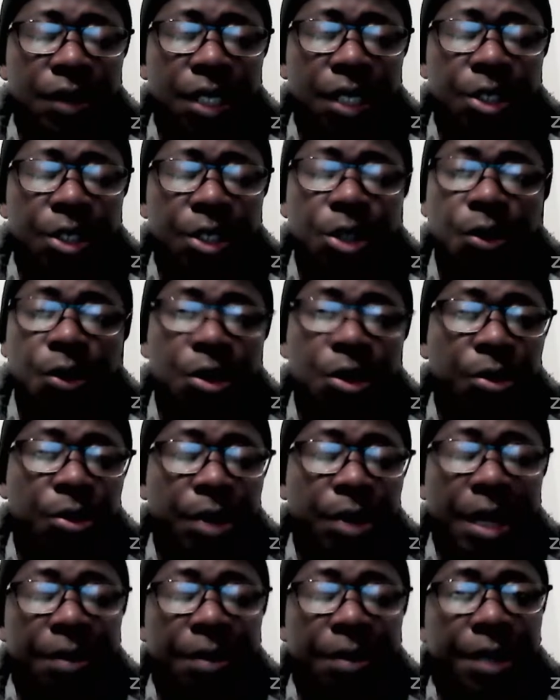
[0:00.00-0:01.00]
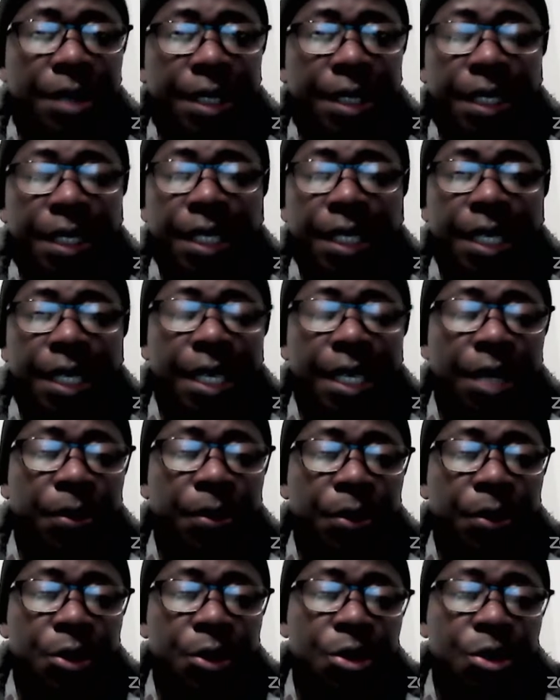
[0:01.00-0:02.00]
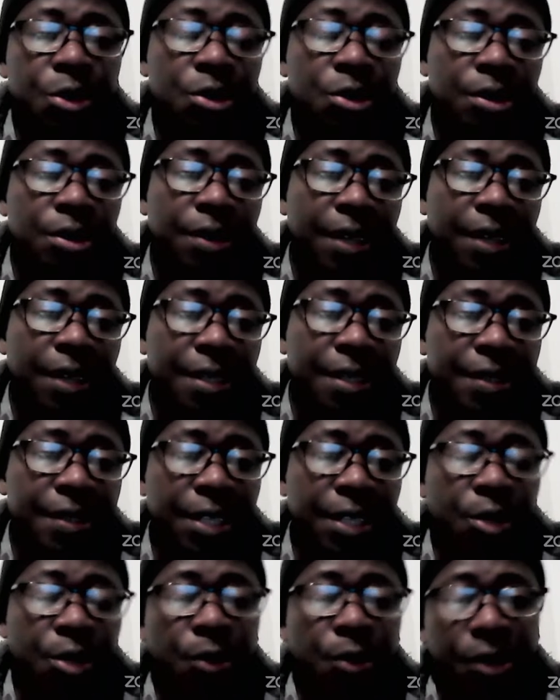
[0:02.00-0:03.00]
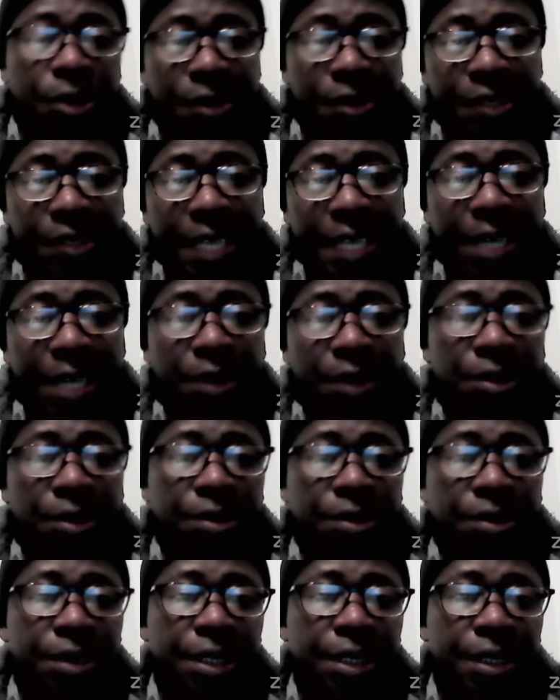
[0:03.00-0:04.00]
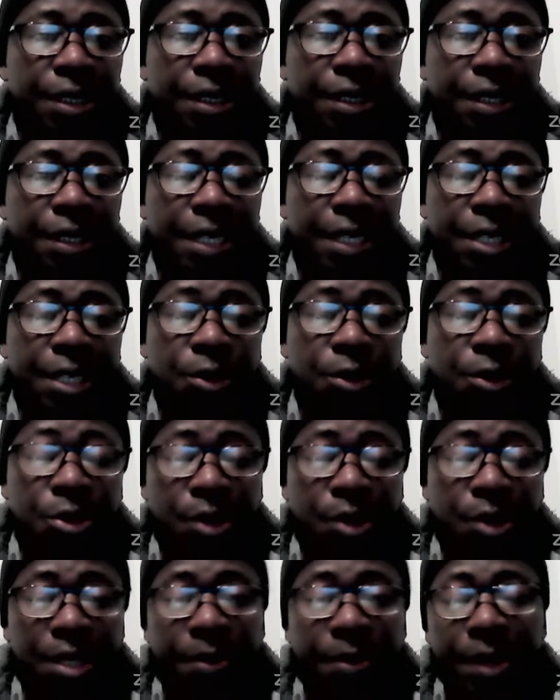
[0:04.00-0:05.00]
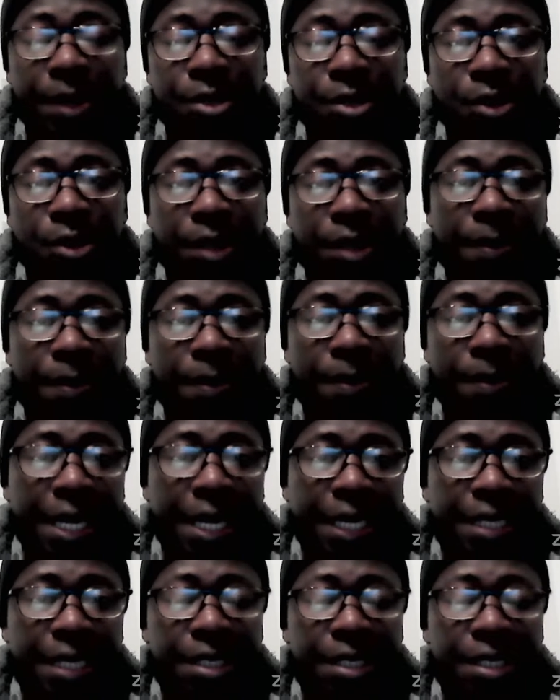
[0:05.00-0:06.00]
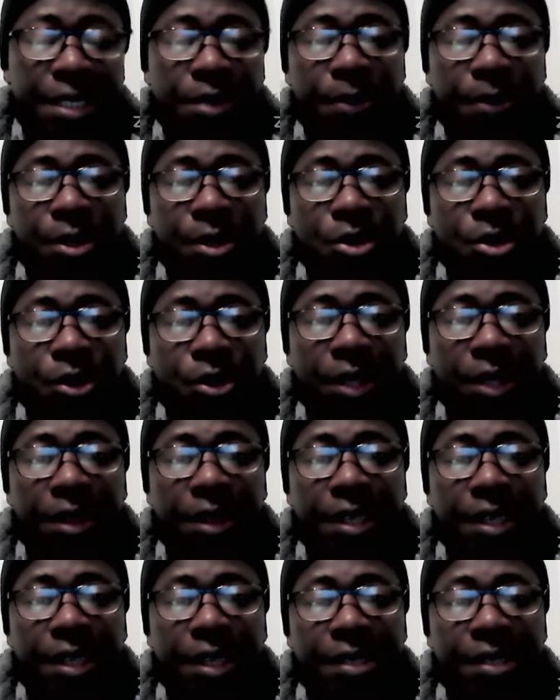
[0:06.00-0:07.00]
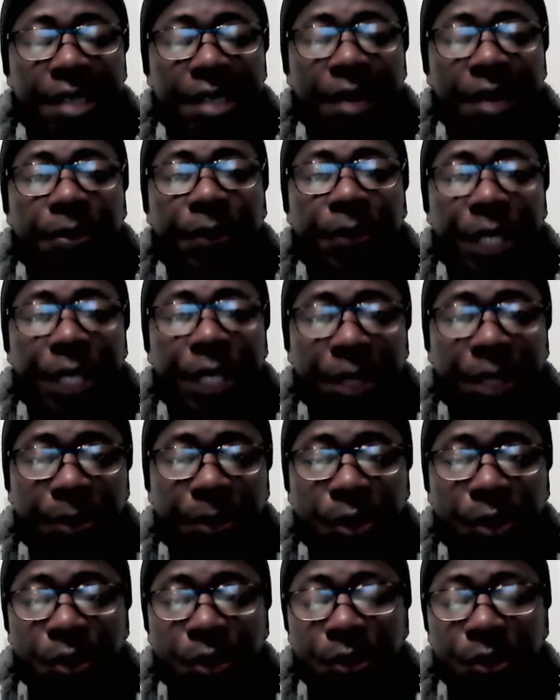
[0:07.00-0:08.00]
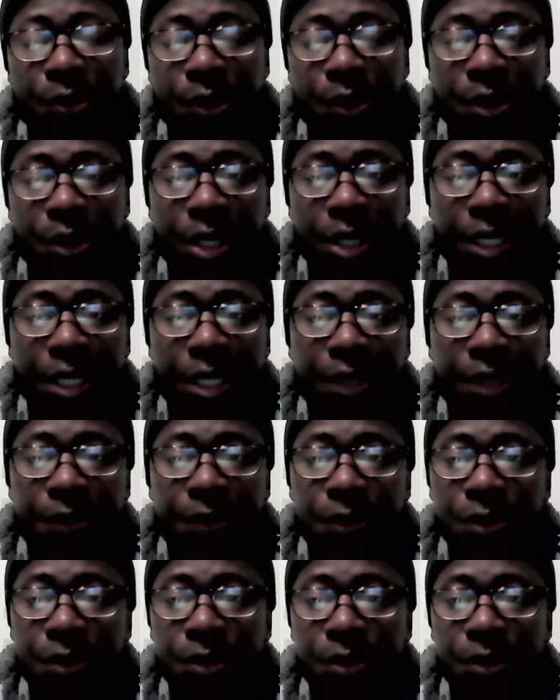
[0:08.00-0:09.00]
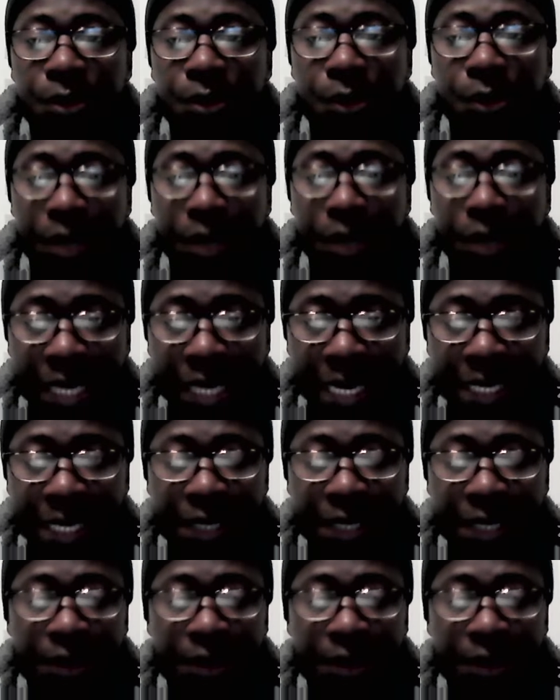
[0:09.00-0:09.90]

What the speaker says: you want to probably put things that you want to sell, and also it depends on the market, it depends on the things that people um, would like.